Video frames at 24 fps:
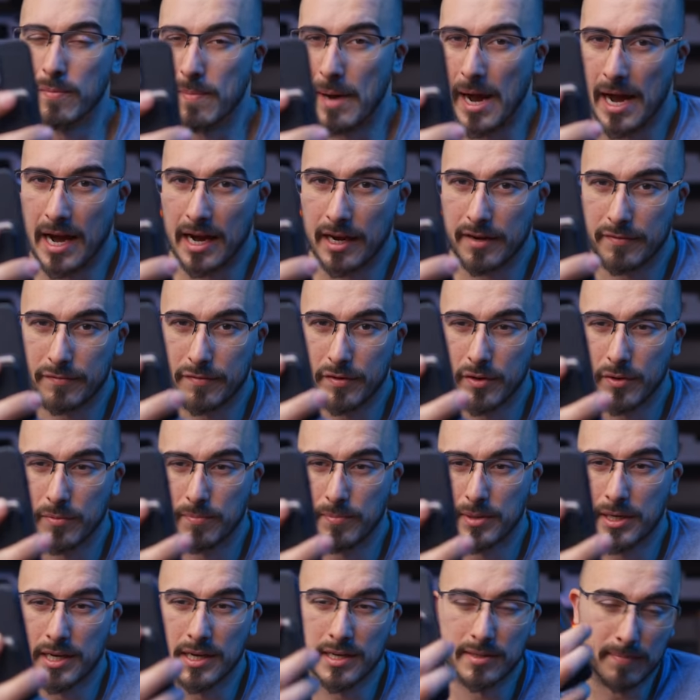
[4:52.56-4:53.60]
my iPhone,
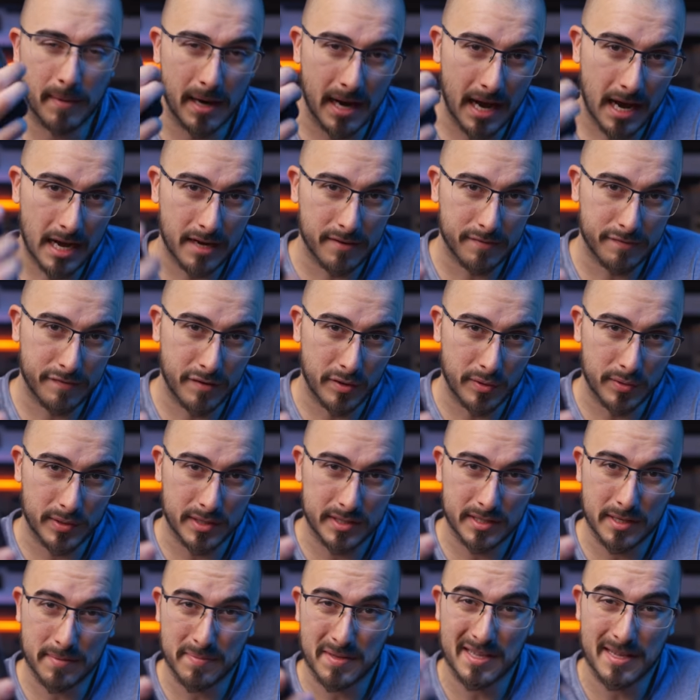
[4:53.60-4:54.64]
because my iPhone is
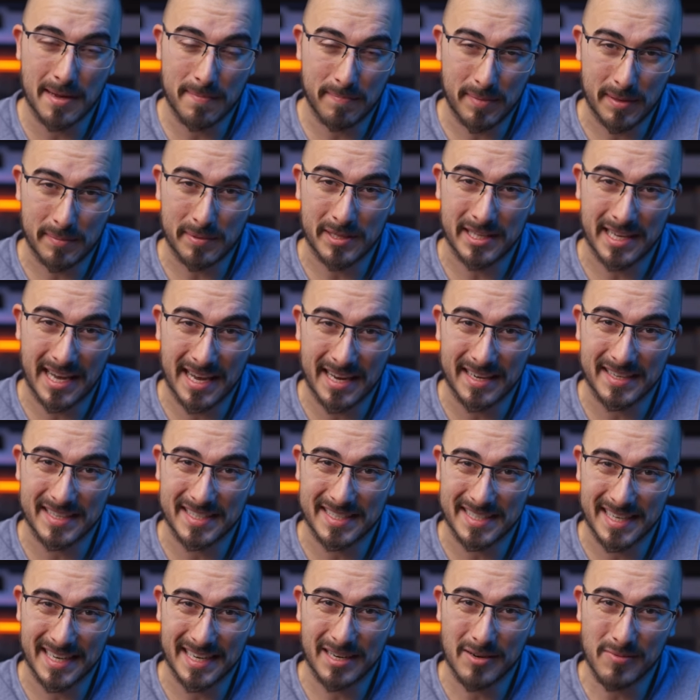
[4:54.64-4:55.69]
something that people cannot
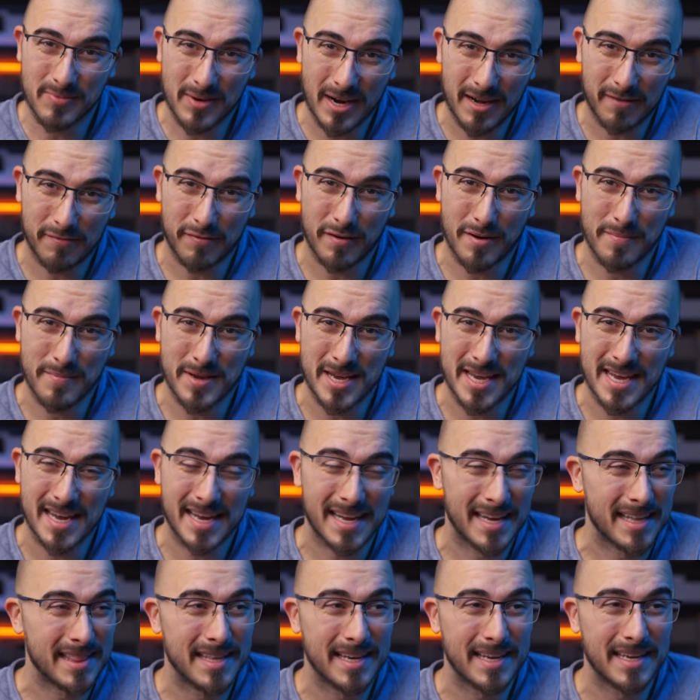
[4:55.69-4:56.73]
take away from me,
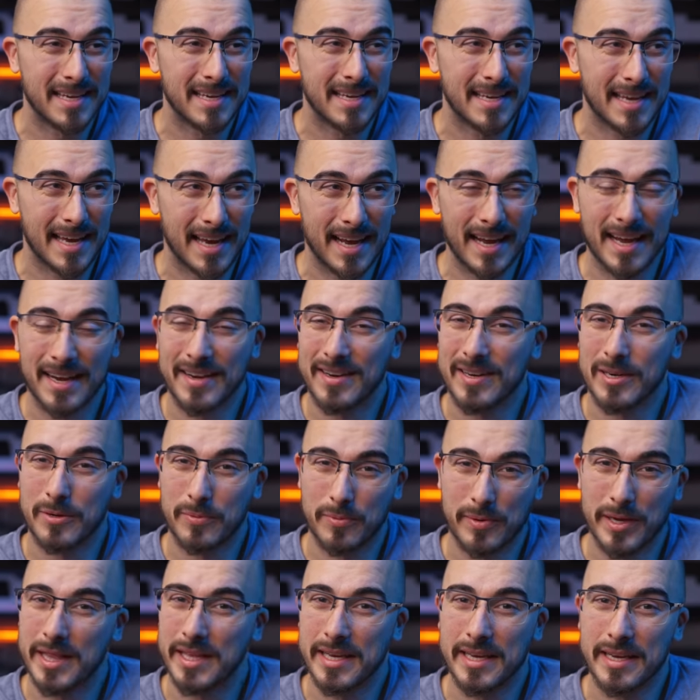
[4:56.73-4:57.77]
and they cannot
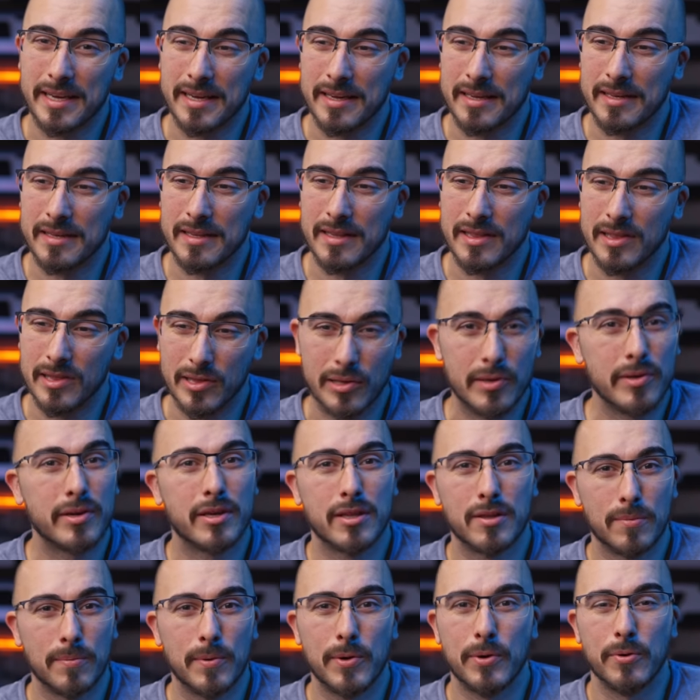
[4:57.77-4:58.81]
really look
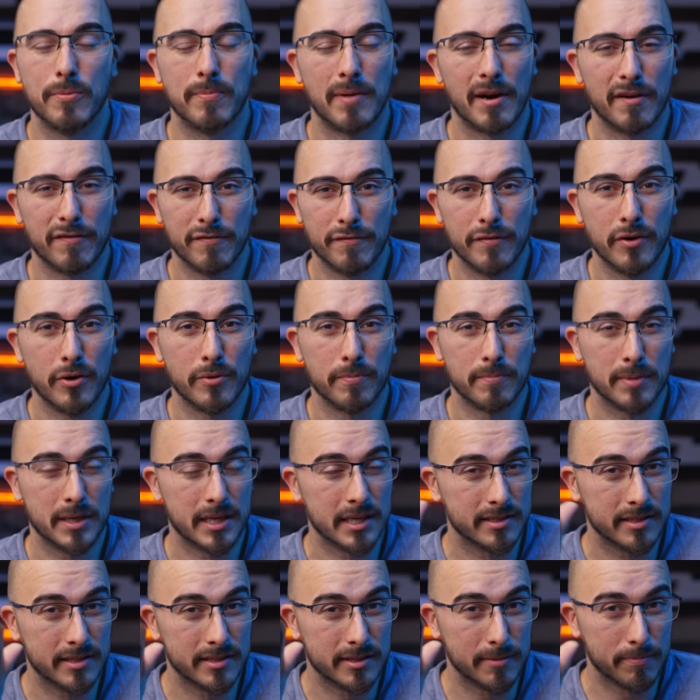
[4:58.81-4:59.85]
through my phone
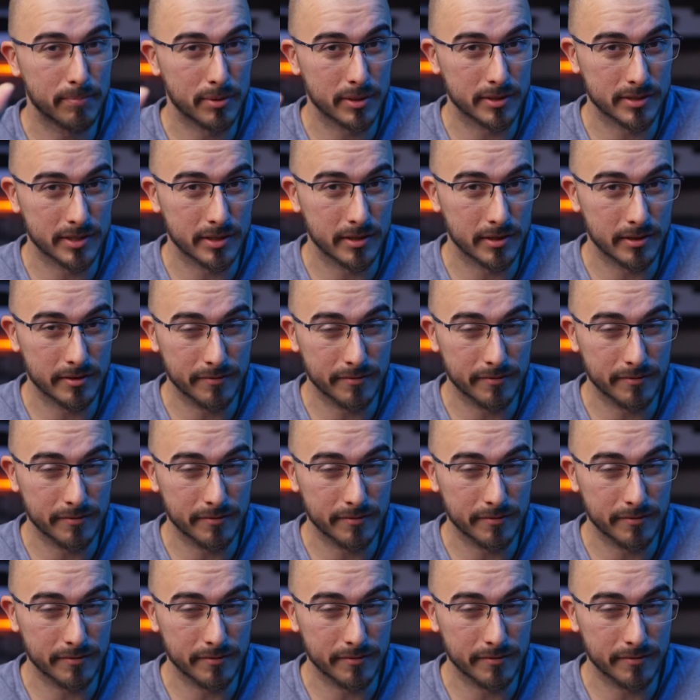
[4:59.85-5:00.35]
because it's a personal